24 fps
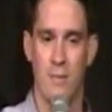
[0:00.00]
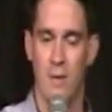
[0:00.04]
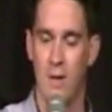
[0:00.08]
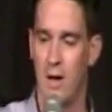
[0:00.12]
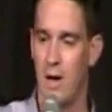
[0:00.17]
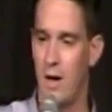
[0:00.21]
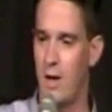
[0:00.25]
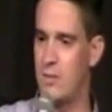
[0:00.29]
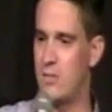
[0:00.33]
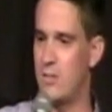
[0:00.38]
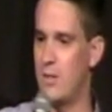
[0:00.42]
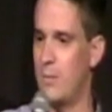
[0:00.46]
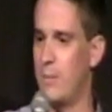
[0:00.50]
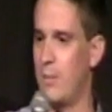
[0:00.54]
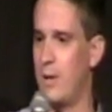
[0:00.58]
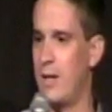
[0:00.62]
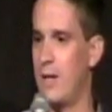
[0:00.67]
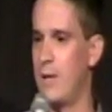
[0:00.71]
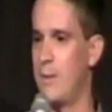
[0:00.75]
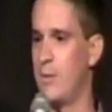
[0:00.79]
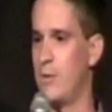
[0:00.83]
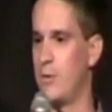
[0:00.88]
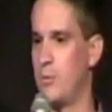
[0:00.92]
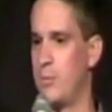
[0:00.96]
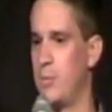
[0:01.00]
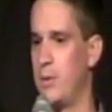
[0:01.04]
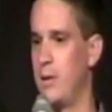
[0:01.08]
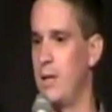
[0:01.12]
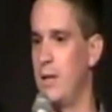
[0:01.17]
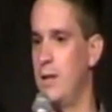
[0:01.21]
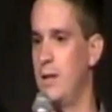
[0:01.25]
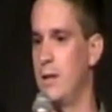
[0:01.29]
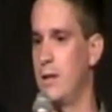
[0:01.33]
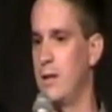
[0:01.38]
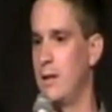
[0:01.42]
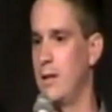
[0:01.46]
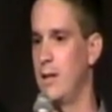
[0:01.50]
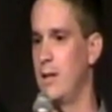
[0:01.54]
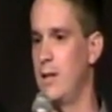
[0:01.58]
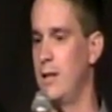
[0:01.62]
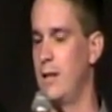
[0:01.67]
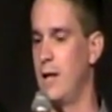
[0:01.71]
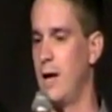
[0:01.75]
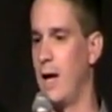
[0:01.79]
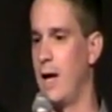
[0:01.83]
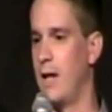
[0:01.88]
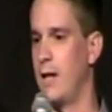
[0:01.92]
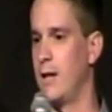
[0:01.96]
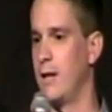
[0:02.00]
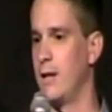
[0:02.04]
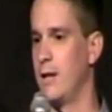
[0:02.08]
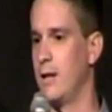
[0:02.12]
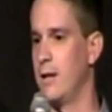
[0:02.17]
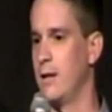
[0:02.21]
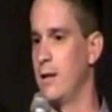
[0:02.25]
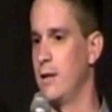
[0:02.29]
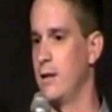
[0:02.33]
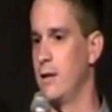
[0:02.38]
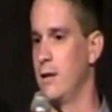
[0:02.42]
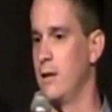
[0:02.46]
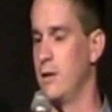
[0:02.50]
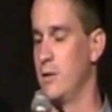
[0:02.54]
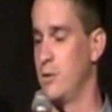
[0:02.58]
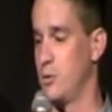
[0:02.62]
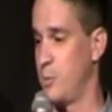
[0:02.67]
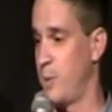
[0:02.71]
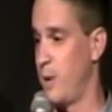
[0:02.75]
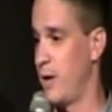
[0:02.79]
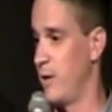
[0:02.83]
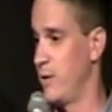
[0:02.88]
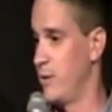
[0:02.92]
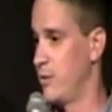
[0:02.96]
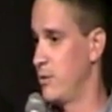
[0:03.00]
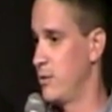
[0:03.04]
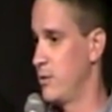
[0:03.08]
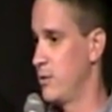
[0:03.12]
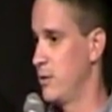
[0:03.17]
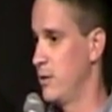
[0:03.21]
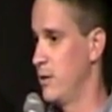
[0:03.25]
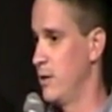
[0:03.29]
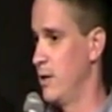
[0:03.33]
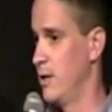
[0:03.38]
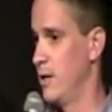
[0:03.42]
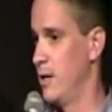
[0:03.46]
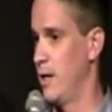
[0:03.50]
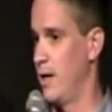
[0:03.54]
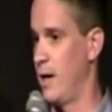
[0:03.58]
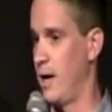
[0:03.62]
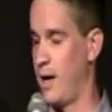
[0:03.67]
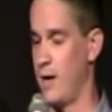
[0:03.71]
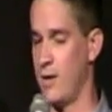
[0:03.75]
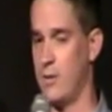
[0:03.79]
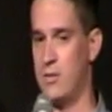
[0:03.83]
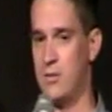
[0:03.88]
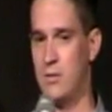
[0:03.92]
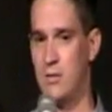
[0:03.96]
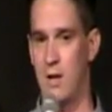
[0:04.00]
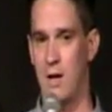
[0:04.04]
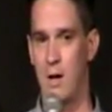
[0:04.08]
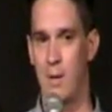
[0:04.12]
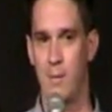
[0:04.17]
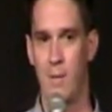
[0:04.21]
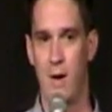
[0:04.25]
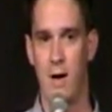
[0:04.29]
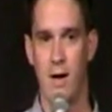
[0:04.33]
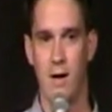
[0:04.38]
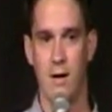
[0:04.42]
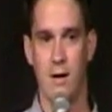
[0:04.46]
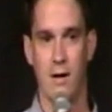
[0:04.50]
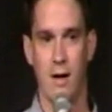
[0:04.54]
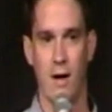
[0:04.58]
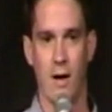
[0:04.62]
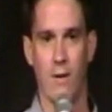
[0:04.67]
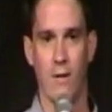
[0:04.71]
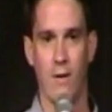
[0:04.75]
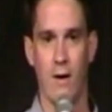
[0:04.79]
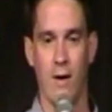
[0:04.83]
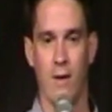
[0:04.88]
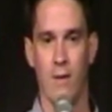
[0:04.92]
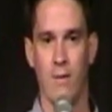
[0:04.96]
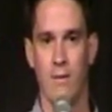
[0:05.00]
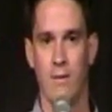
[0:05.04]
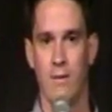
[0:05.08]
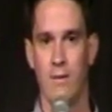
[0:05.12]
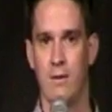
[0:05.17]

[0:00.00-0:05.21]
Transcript: I said, my name is B-E-N space S-M-A-L-L.